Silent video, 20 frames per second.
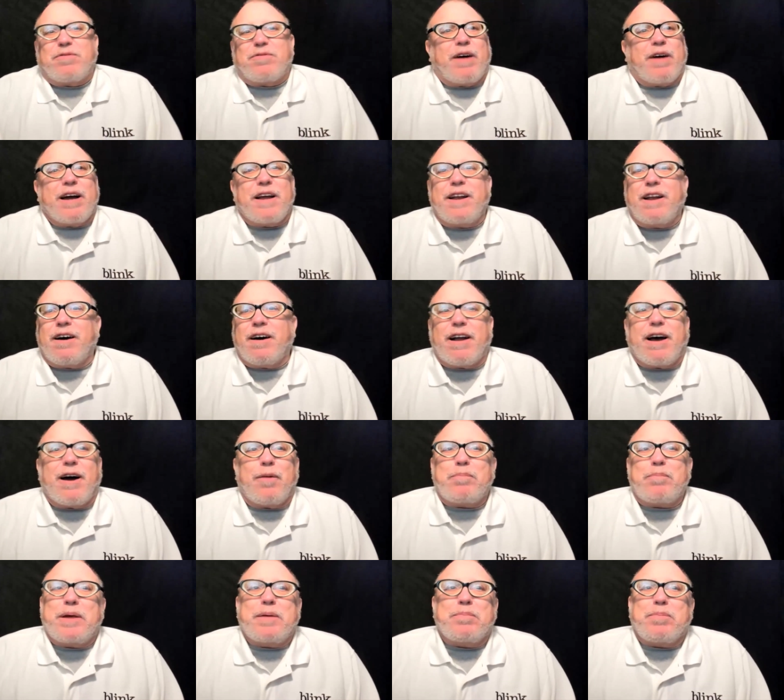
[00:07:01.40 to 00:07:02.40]
to find out how
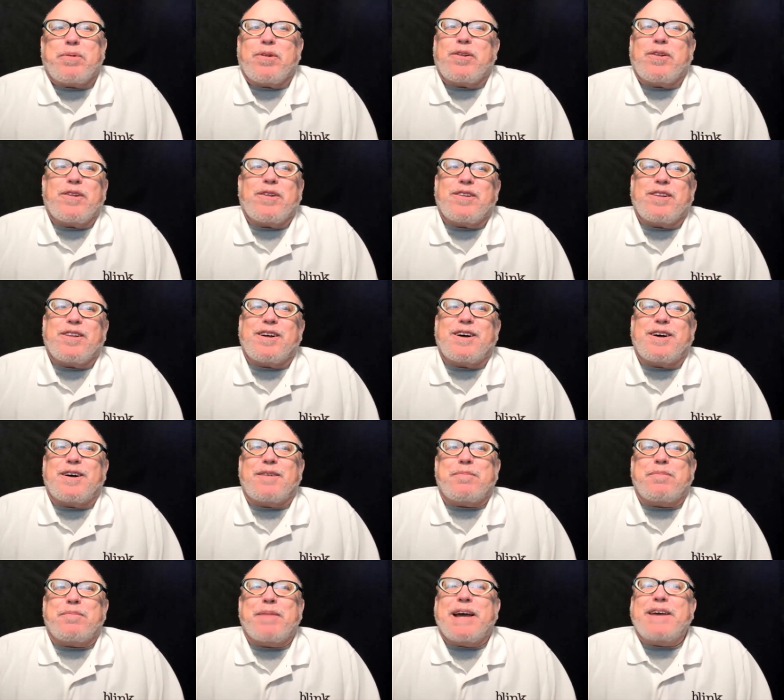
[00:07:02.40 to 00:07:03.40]

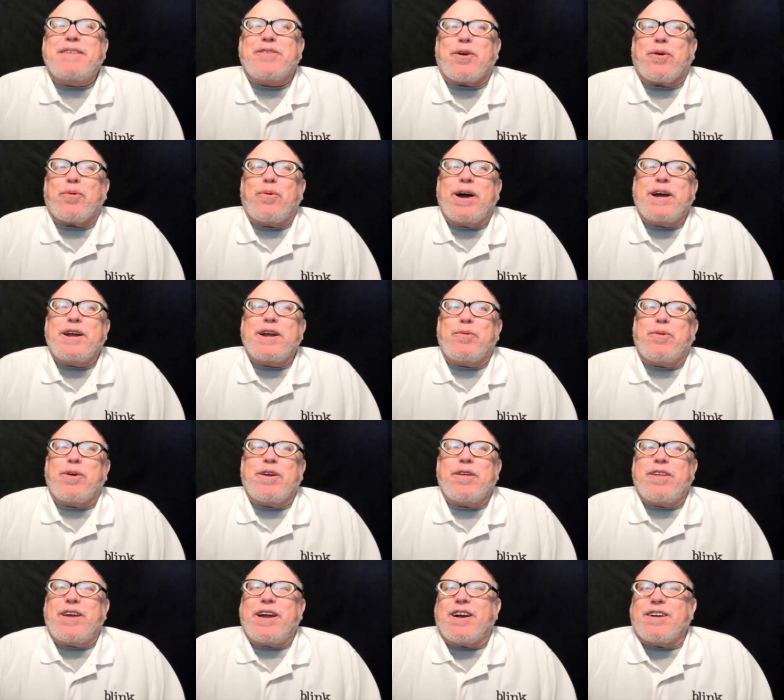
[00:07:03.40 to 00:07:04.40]
people made their way to
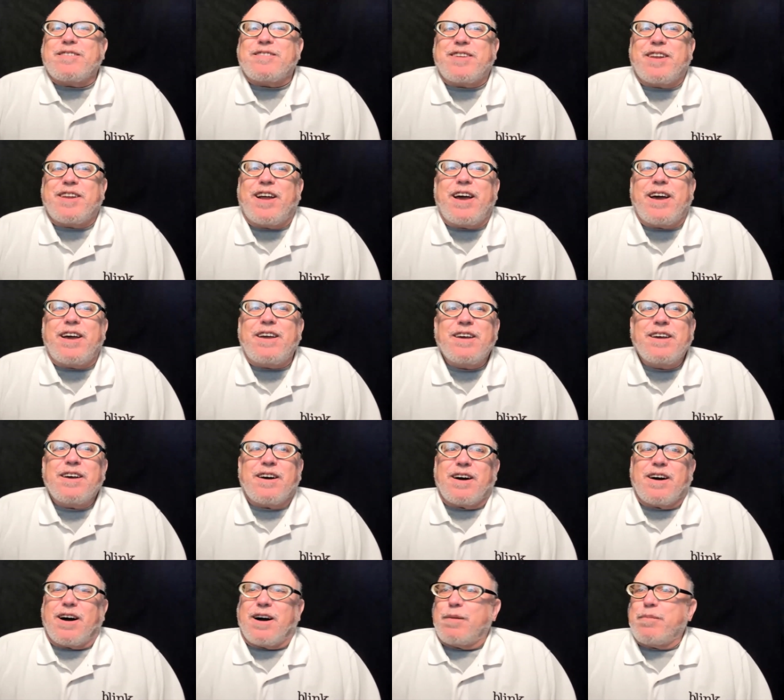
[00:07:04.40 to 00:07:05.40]
where they are today.
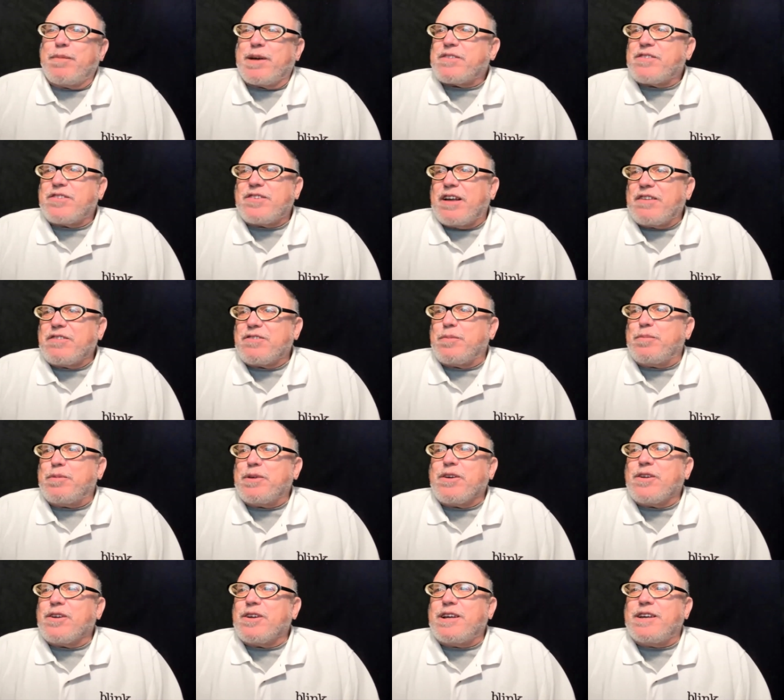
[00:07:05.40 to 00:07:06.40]

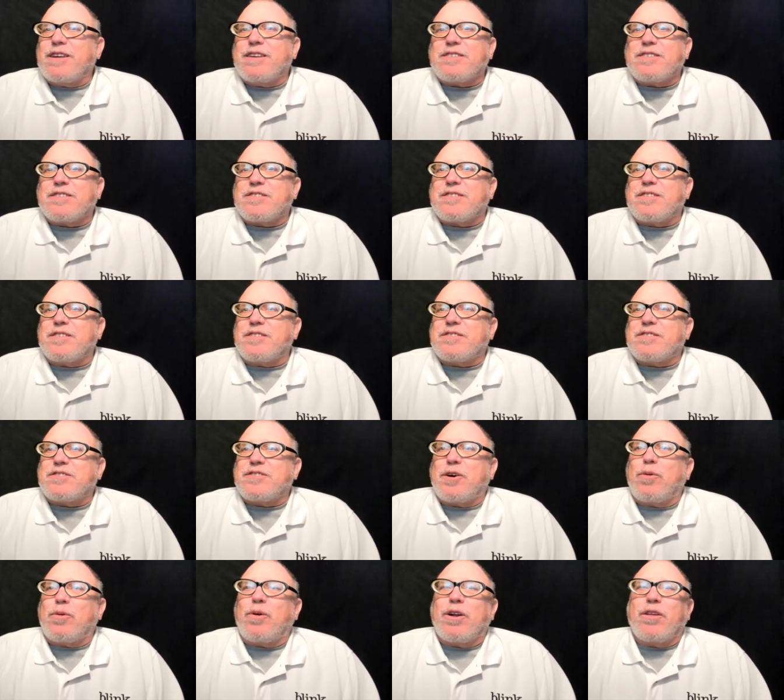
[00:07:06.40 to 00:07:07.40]
Accessibility is
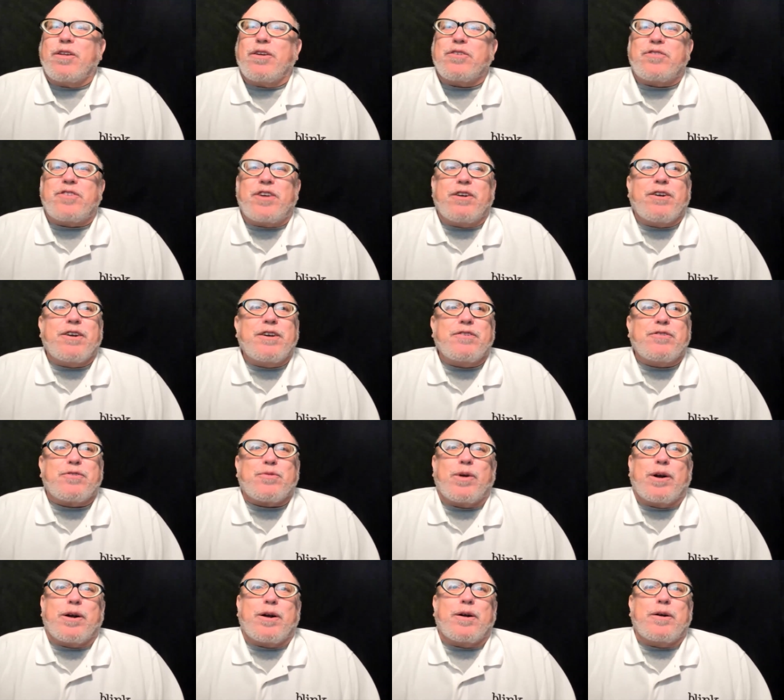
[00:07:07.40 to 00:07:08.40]
still one of those areas
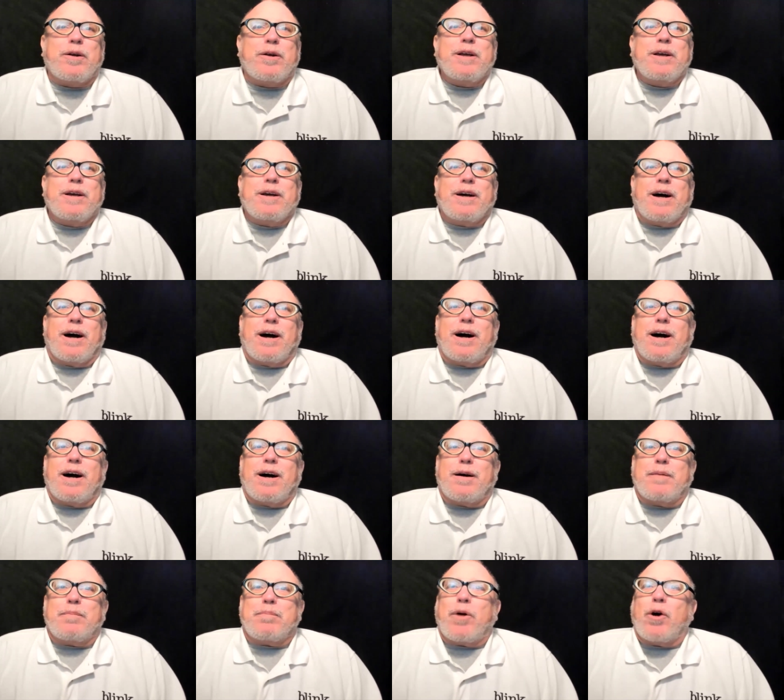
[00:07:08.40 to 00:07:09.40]
where
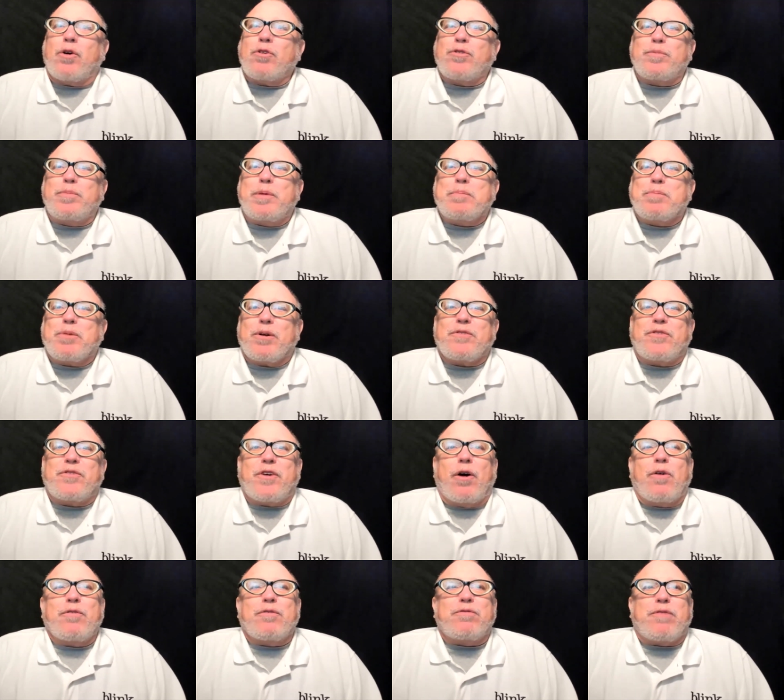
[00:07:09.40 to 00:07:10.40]
most people
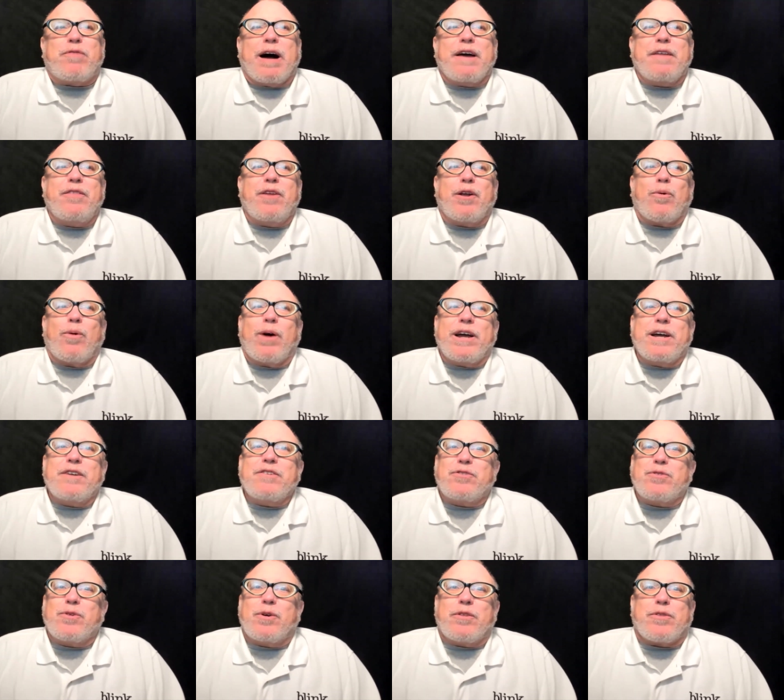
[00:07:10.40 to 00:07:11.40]
don't find their way
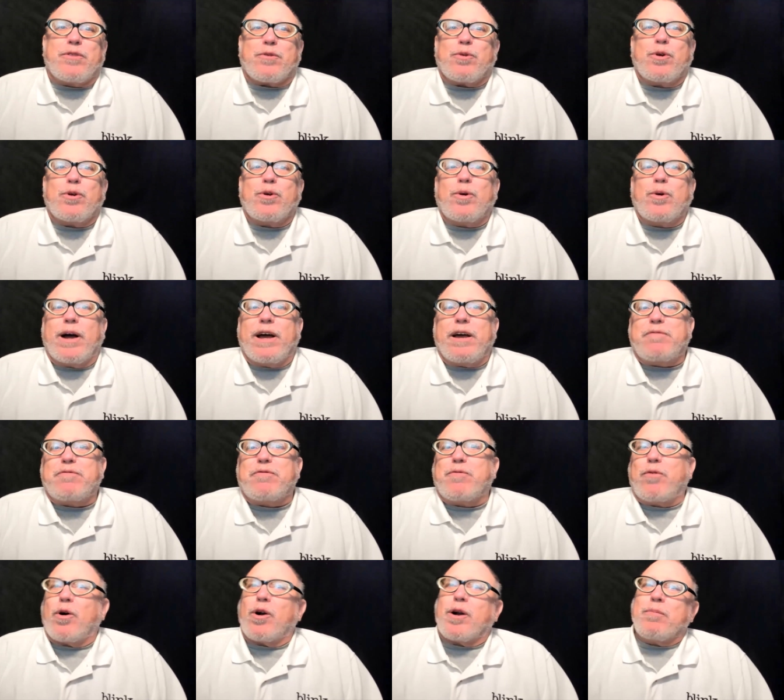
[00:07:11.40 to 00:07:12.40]
into it through a
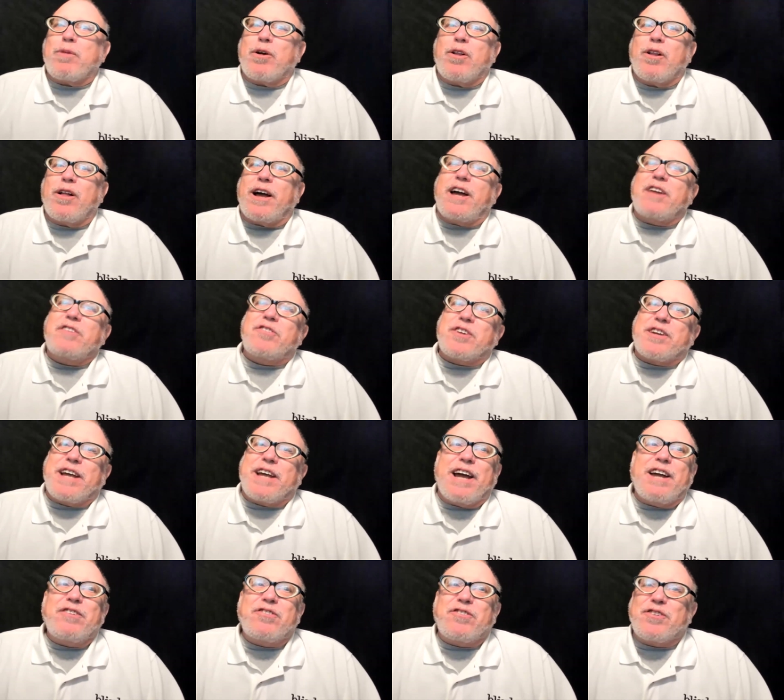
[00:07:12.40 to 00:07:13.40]
formal
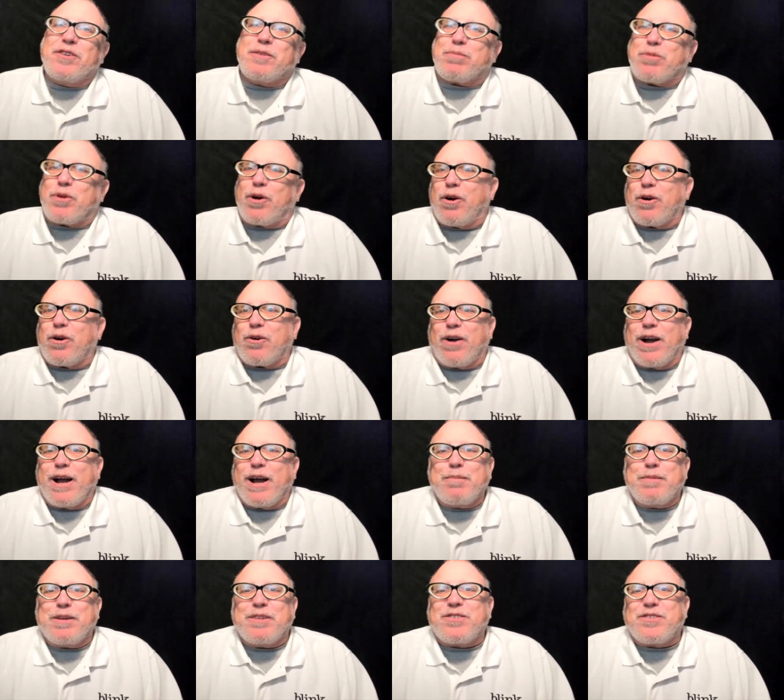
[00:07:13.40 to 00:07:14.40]
education
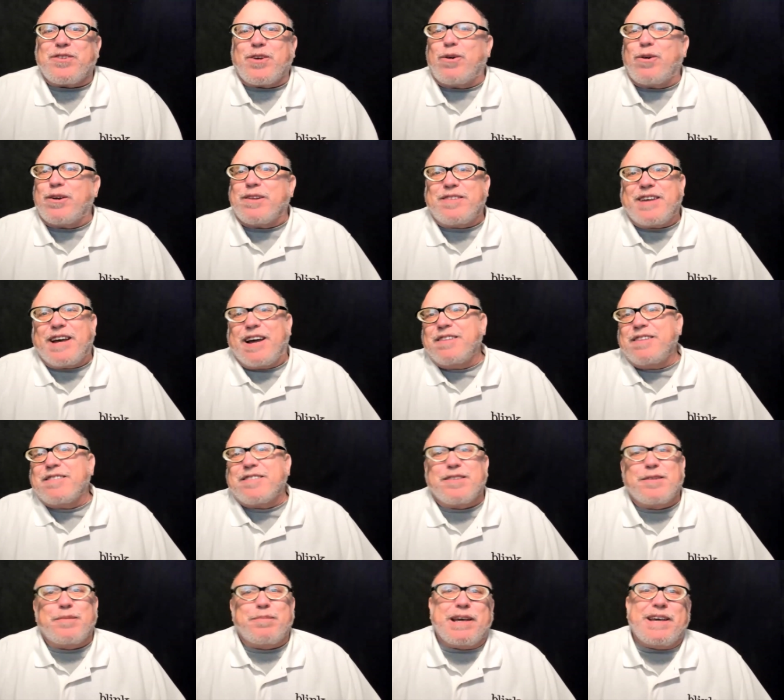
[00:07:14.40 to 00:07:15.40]
program. And so it
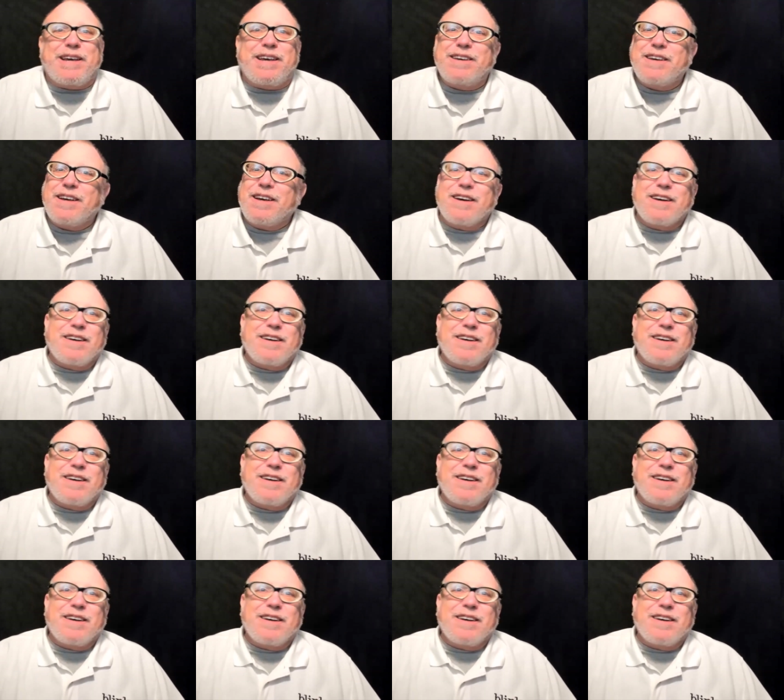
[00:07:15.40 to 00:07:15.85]
tends to be